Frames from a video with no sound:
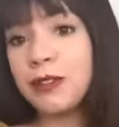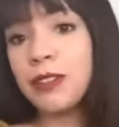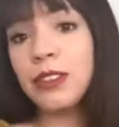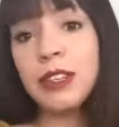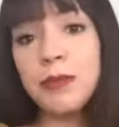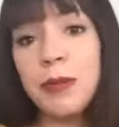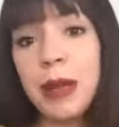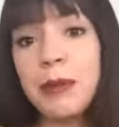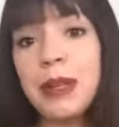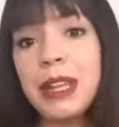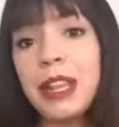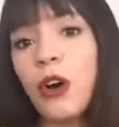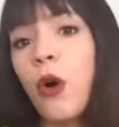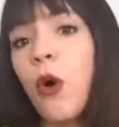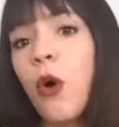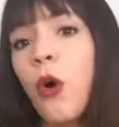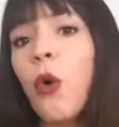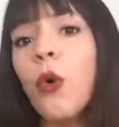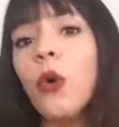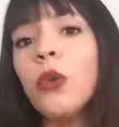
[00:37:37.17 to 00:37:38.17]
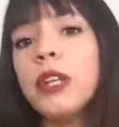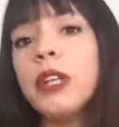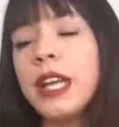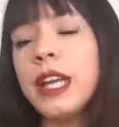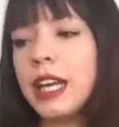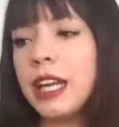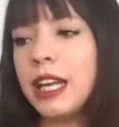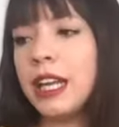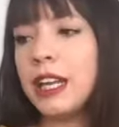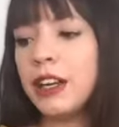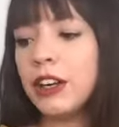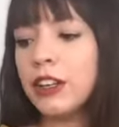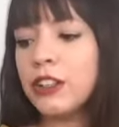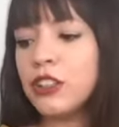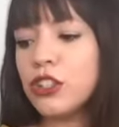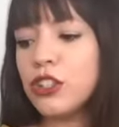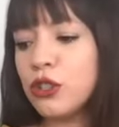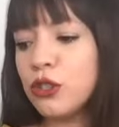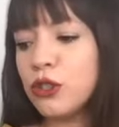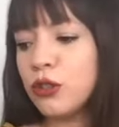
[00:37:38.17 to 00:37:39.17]
maybe they'll only adhere
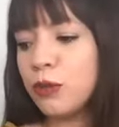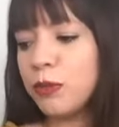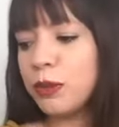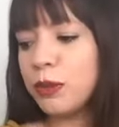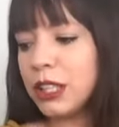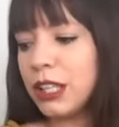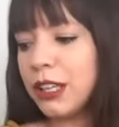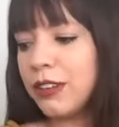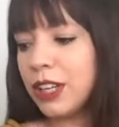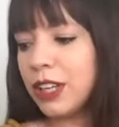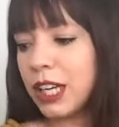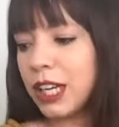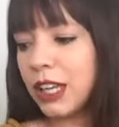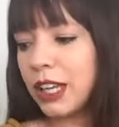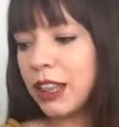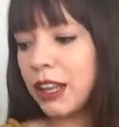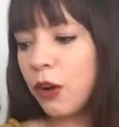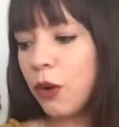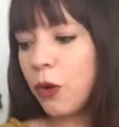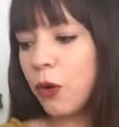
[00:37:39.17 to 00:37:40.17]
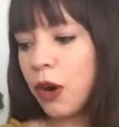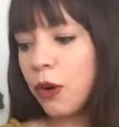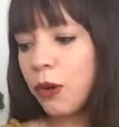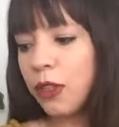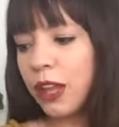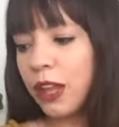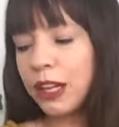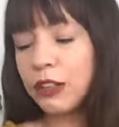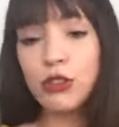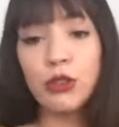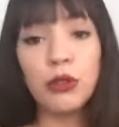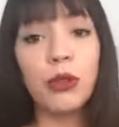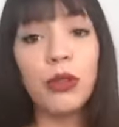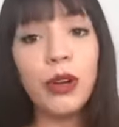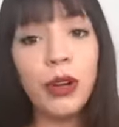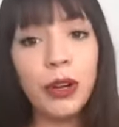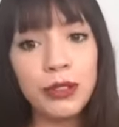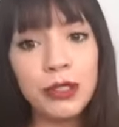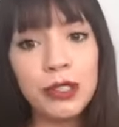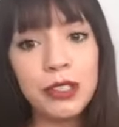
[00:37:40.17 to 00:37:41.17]
to believing in the quote that truth
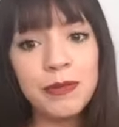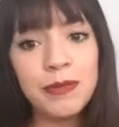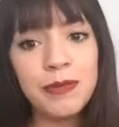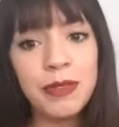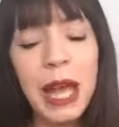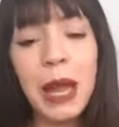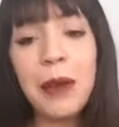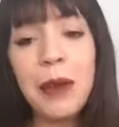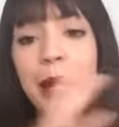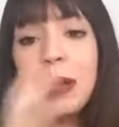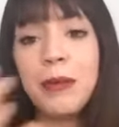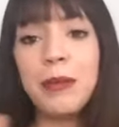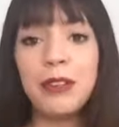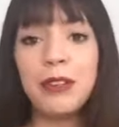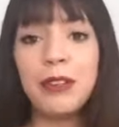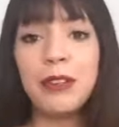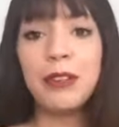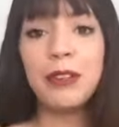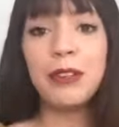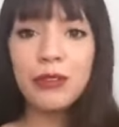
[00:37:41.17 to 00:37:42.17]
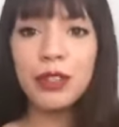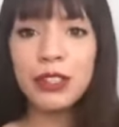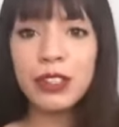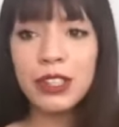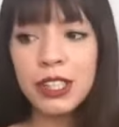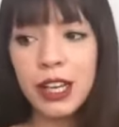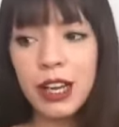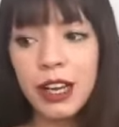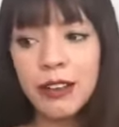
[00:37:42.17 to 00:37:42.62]
hurts, and maybe vice versa.